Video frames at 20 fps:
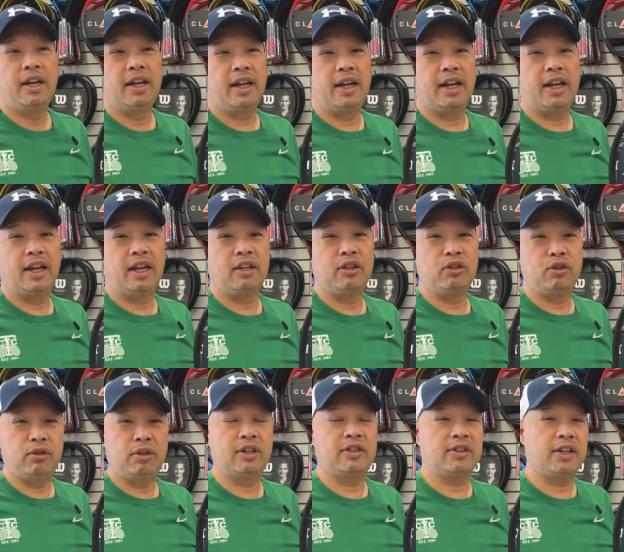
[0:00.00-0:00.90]
and
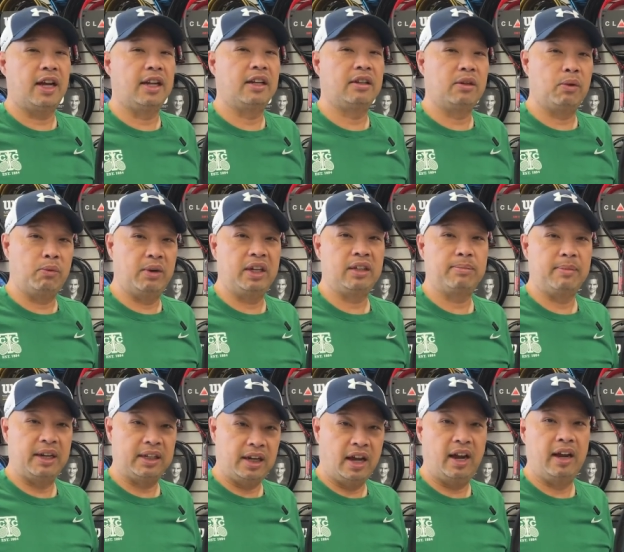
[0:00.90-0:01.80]
you decided to waste
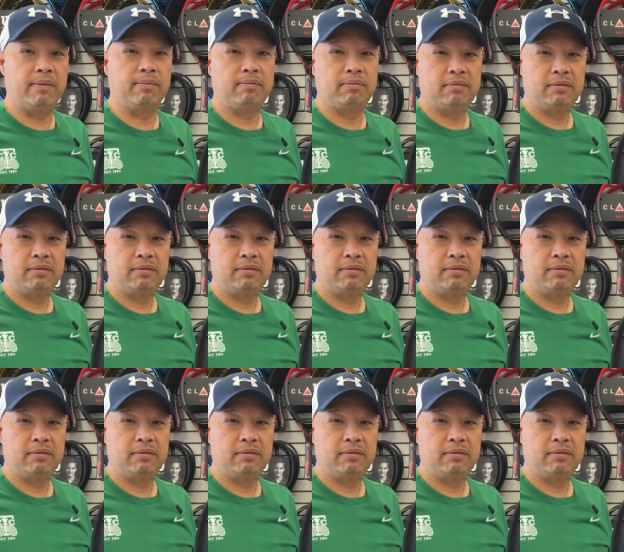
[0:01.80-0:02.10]
my time.